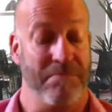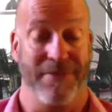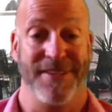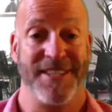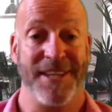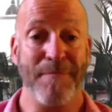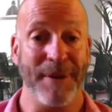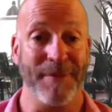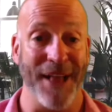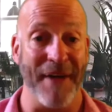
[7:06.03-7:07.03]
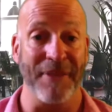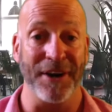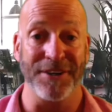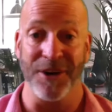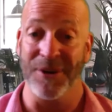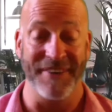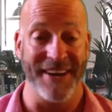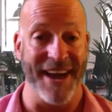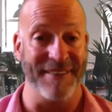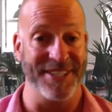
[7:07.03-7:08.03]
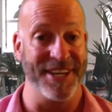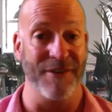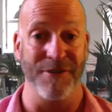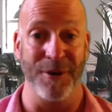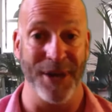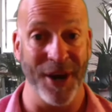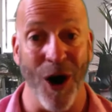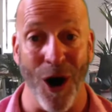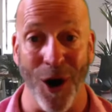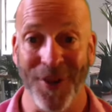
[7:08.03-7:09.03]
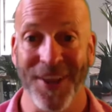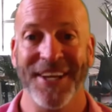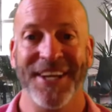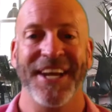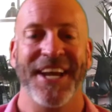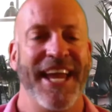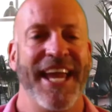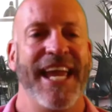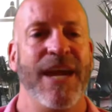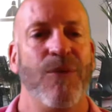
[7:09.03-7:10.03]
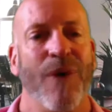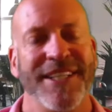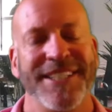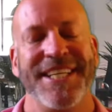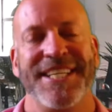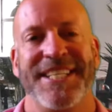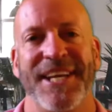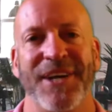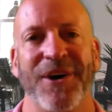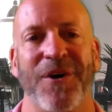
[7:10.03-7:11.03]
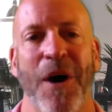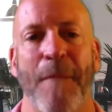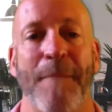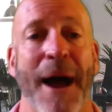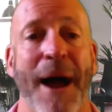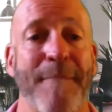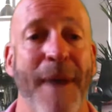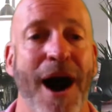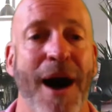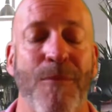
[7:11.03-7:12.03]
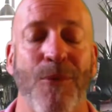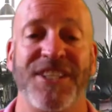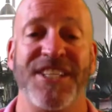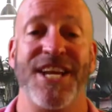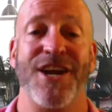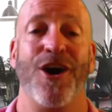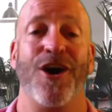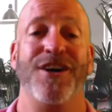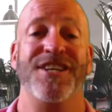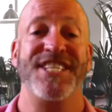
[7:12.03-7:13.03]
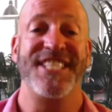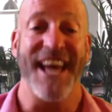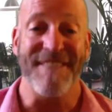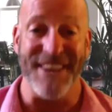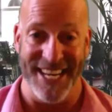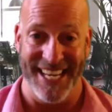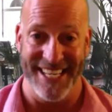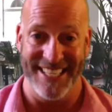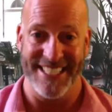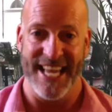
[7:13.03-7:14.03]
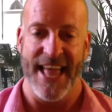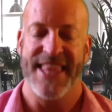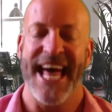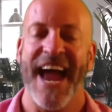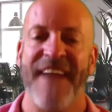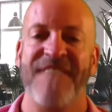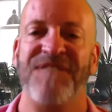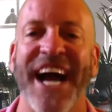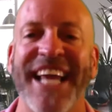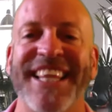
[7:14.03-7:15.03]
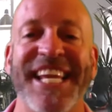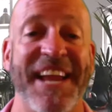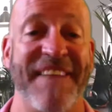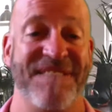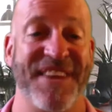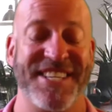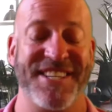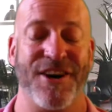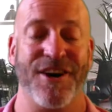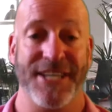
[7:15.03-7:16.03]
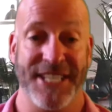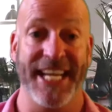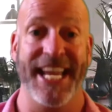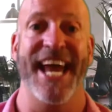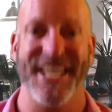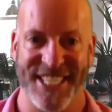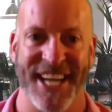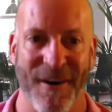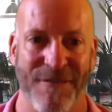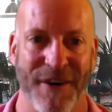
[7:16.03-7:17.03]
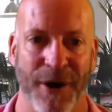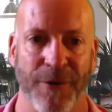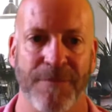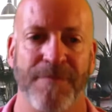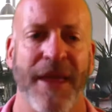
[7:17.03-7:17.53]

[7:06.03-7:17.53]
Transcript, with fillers: Some people out there don't even have a cell phone at all. It wasn't until my mom was in her 70s that I finally convinced her to get a cell phone.